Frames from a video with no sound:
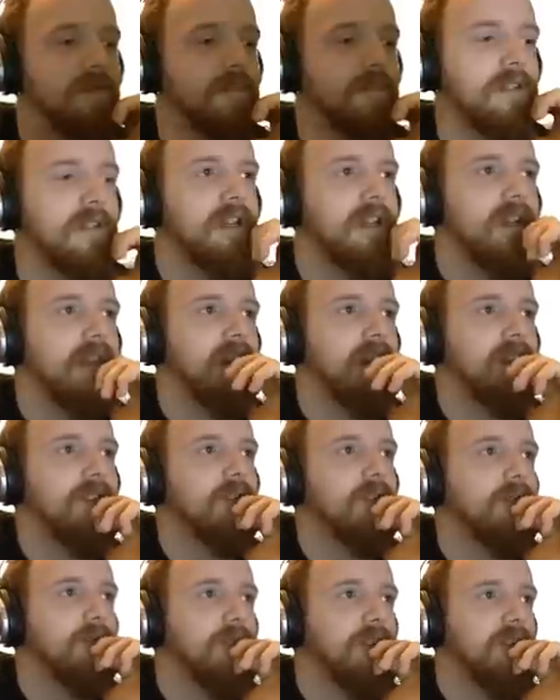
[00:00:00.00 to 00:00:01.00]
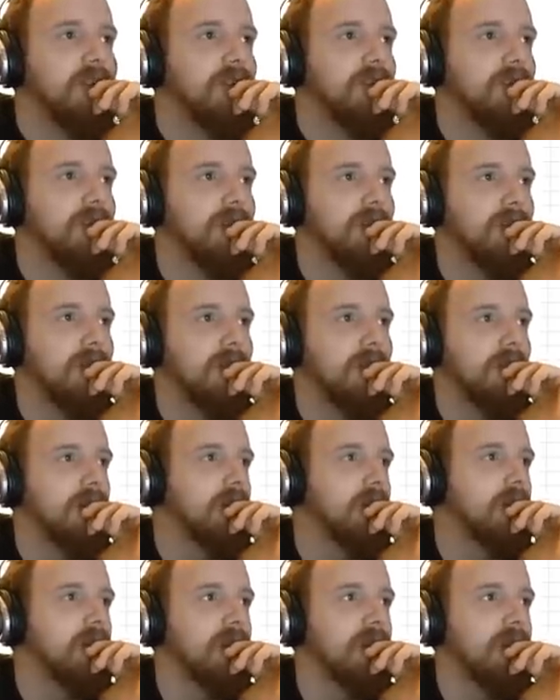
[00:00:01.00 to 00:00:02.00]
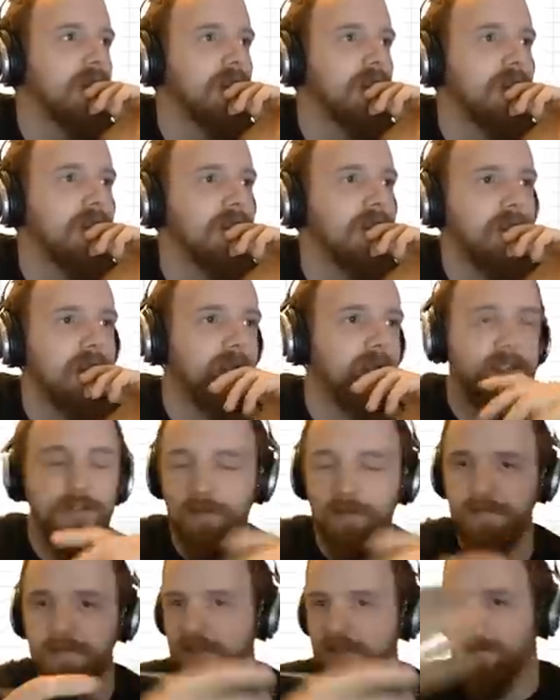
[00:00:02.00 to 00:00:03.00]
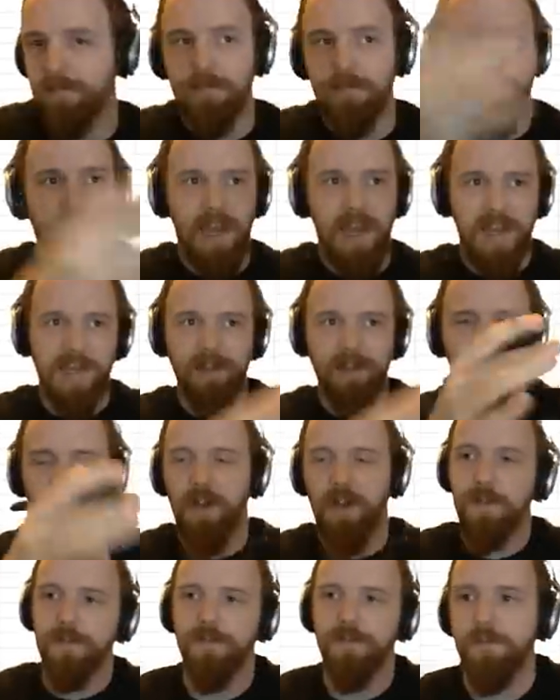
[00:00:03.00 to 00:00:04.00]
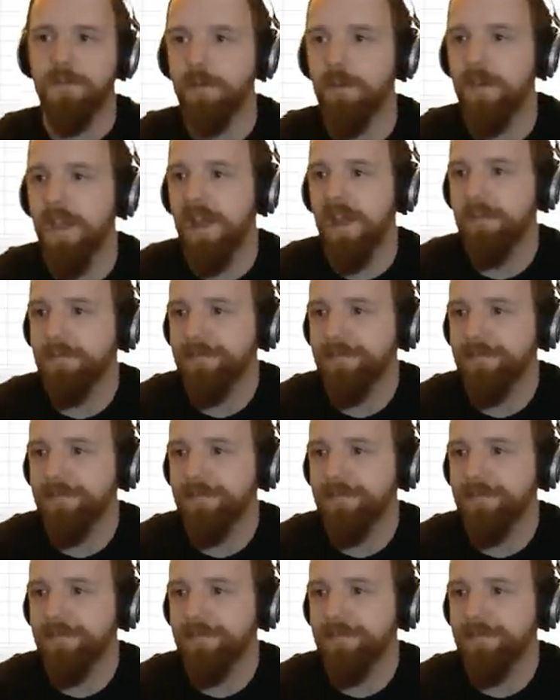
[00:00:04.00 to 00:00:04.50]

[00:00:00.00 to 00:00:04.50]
uh, documents and in the browser and all that.